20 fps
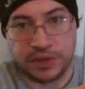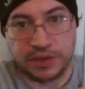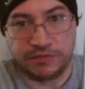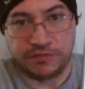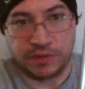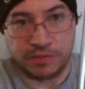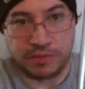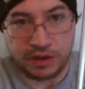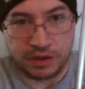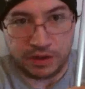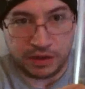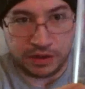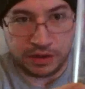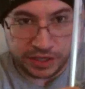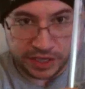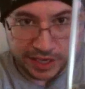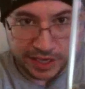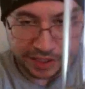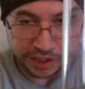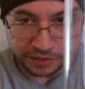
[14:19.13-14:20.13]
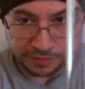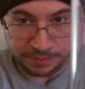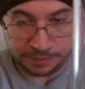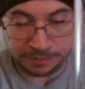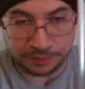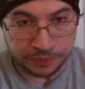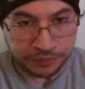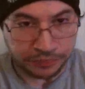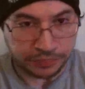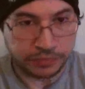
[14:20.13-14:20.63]
from on occasion,
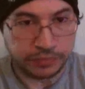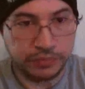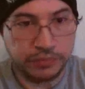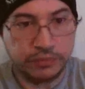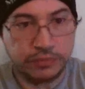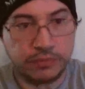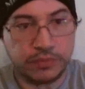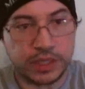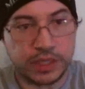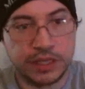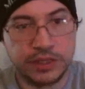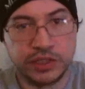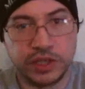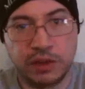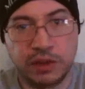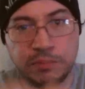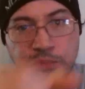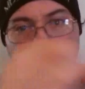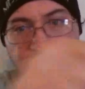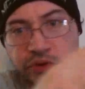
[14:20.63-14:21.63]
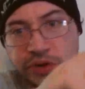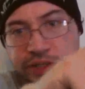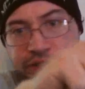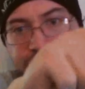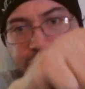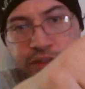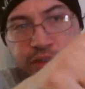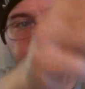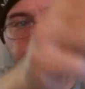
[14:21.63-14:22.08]
is I'll pour in,